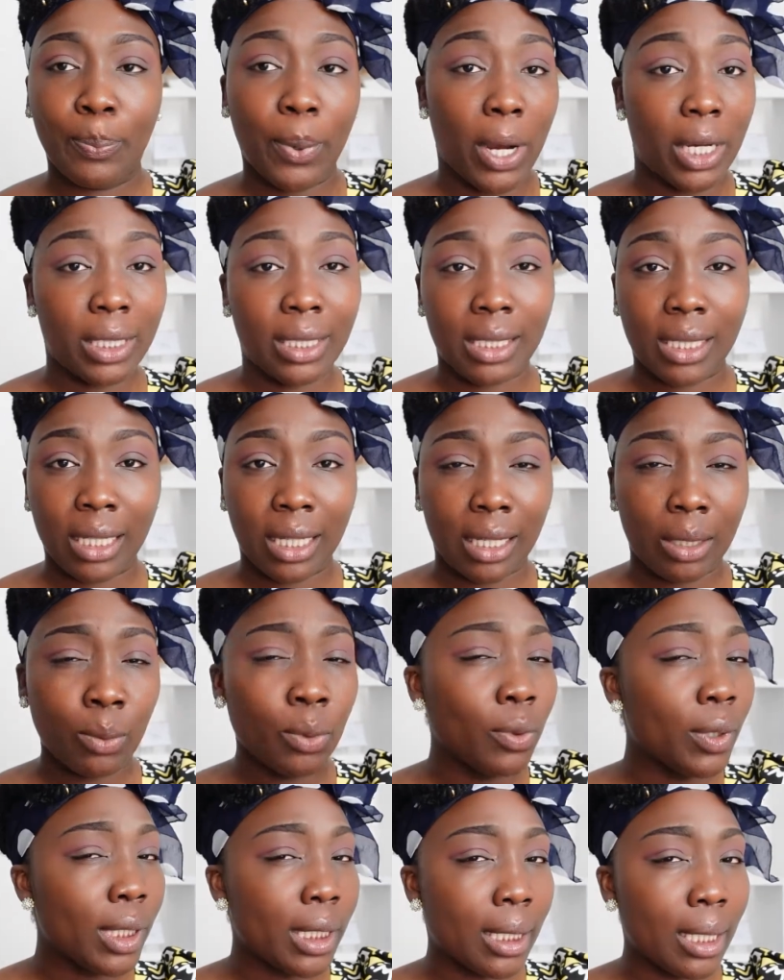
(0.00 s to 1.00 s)
barges in.
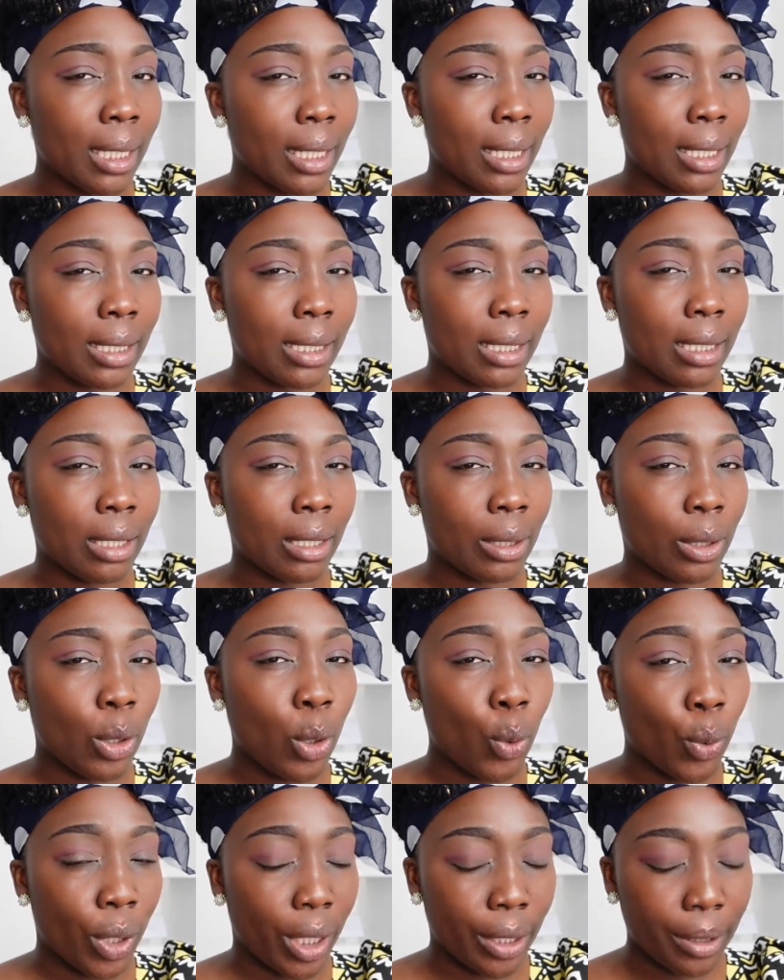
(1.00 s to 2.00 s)
Who is it? It's the
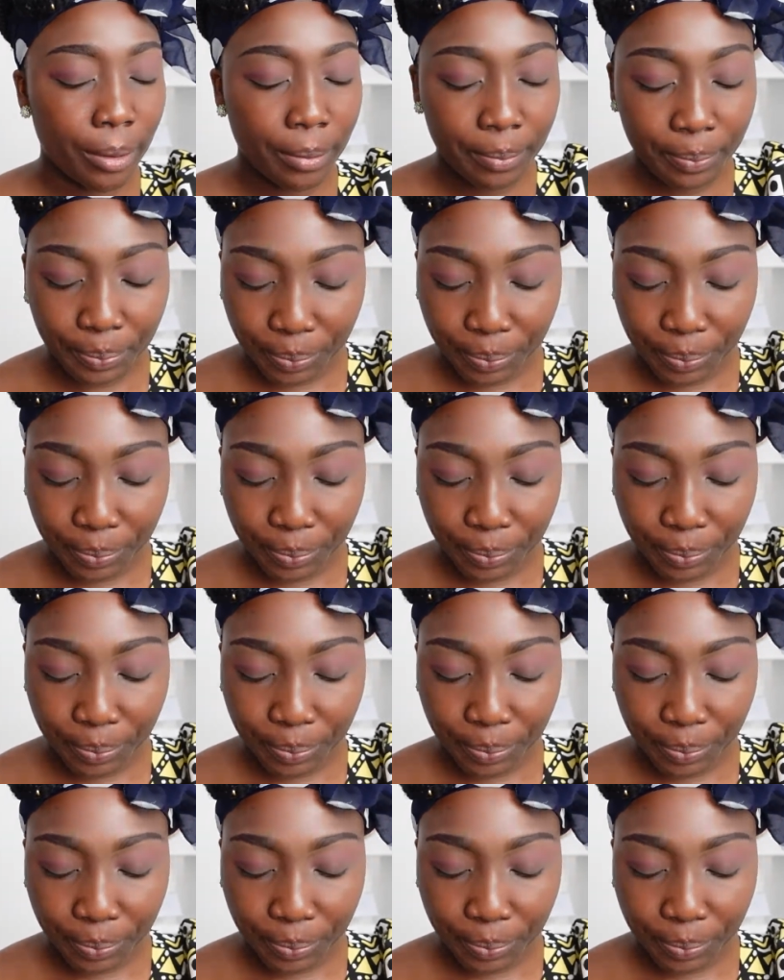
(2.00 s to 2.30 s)
owner.